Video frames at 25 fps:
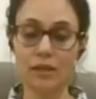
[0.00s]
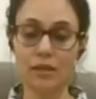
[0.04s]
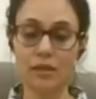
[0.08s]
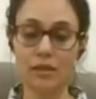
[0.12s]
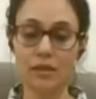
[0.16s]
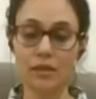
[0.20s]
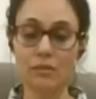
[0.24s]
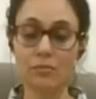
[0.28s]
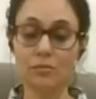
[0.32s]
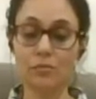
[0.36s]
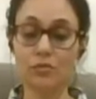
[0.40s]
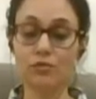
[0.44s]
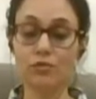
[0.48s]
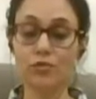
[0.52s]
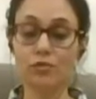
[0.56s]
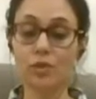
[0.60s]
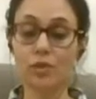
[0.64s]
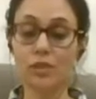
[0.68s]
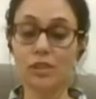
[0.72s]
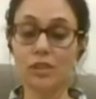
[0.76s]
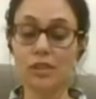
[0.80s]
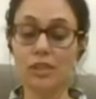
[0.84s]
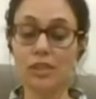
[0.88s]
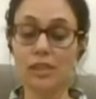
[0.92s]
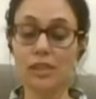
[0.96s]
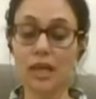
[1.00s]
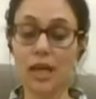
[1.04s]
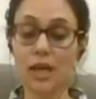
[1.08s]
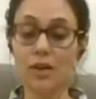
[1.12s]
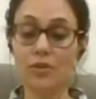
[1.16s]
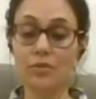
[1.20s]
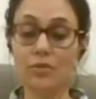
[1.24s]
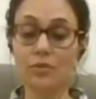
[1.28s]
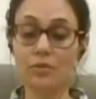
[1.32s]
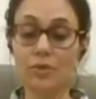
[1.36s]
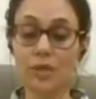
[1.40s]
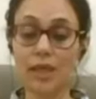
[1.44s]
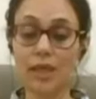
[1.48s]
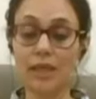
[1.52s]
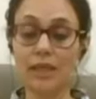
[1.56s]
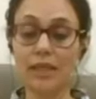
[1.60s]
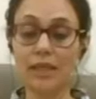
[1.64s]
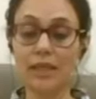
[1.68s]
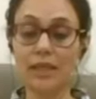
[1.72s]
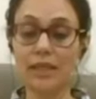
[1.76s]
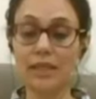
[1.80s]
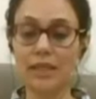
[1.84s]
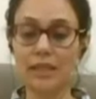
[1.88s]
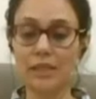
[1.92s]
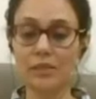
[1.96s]
Number 14, I
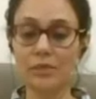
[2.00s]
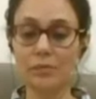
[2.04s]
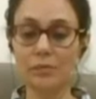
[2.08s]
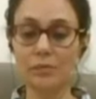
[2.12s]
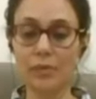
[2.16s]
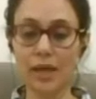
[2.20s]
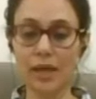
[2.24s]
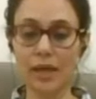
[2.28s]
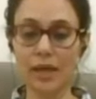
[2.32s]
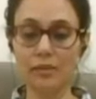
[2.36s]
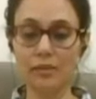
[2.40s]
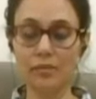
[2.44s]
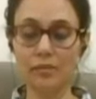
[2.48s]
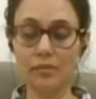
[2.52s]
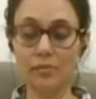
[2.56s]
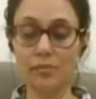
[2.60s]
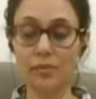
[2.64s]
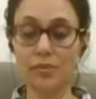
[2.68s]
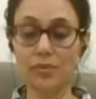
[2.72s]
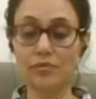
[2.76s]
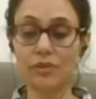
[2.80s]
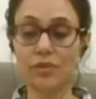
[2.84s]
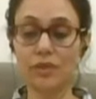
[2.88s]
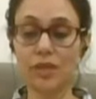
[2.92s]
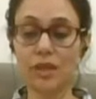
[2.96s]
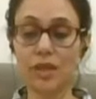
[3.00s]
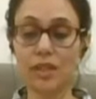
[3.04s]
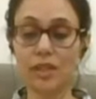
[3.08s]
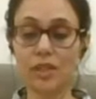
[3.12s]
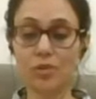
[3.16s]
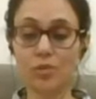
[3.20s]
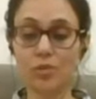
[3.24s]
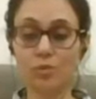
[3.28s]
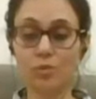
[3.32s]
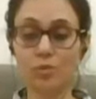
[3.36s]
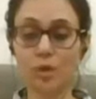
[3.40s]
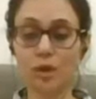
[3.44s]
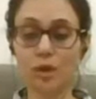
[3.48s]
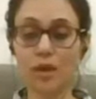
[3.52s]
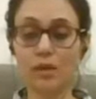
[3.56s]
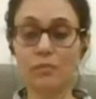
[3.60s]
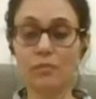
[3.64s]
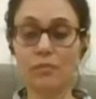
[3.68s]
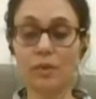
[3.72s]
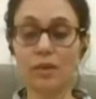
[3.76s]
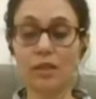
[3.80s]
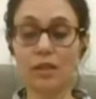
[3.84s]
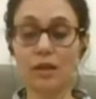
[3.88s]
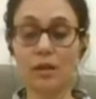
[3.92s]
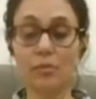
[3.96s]
rarely get mad, but when I do, I
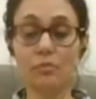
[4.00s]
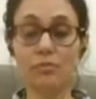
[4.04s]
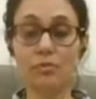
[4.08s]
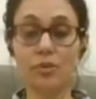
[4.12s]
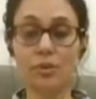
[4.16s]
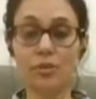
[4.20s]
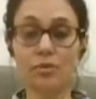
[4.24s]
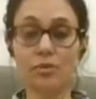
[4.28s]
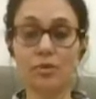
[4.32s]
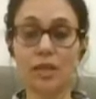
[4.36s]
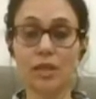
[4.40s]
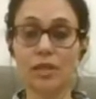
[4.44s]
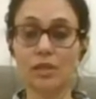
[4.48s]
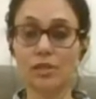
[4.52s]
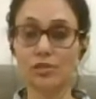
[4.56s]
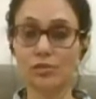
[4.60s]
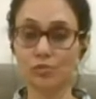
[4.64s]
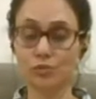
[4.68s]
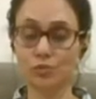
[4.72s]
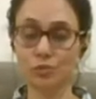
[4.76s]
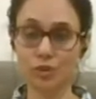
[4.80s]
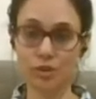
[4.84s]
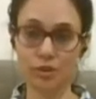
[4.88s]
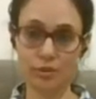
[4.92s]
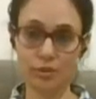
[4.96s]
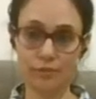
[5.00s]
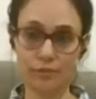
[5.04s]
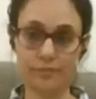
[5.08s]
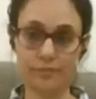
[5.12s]
become regretful.